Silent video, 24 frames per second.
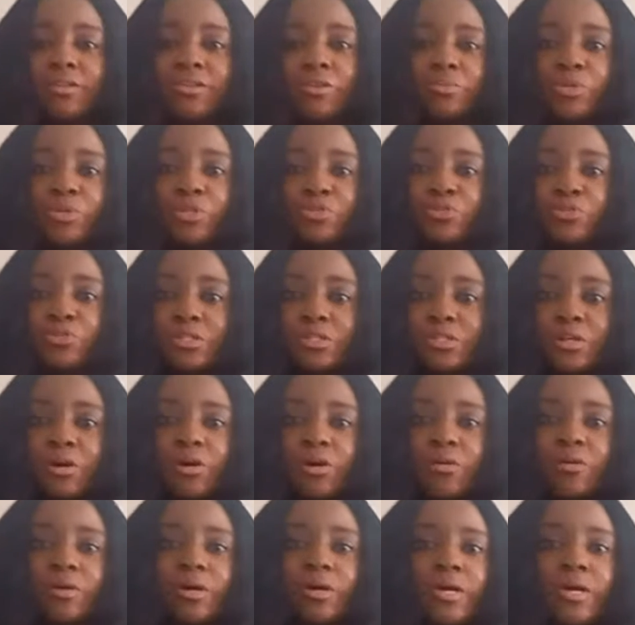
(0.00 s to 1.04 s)
Number two
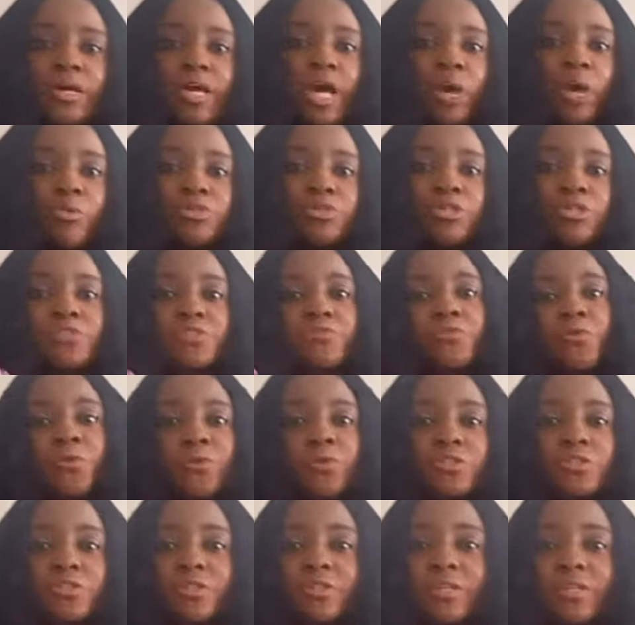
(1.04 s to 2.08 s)
song, and we just
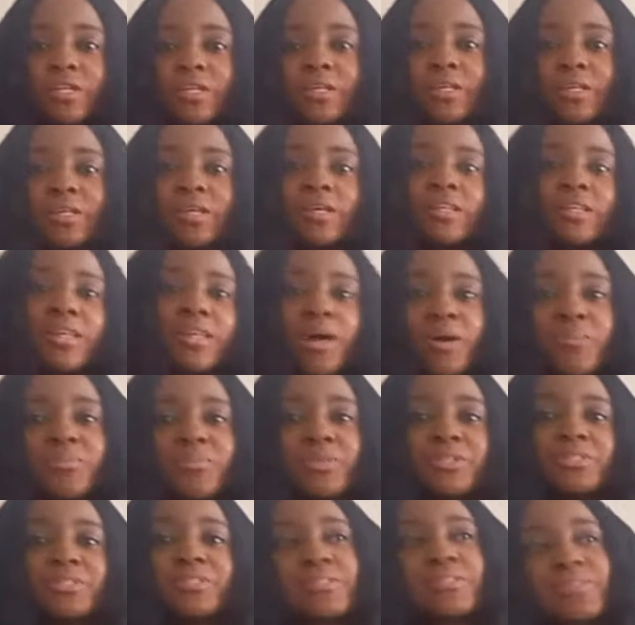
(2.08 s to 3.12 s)
focus on it.
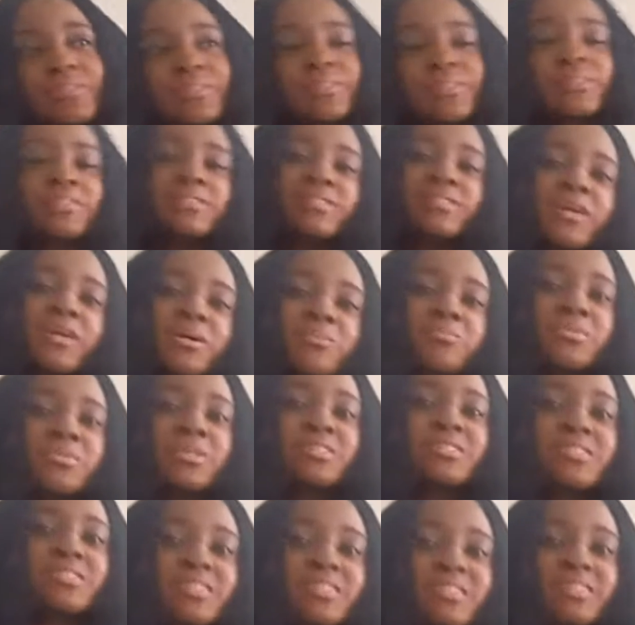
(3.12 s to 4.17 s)
Number two, dun,
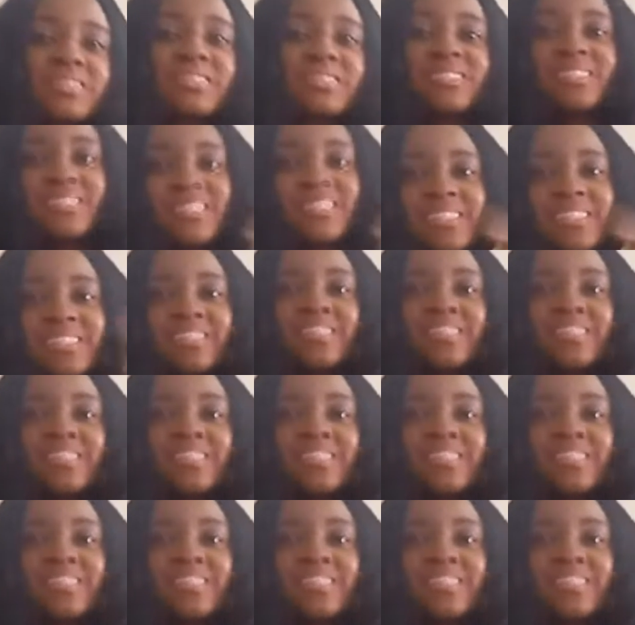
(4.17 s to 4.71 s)
dun,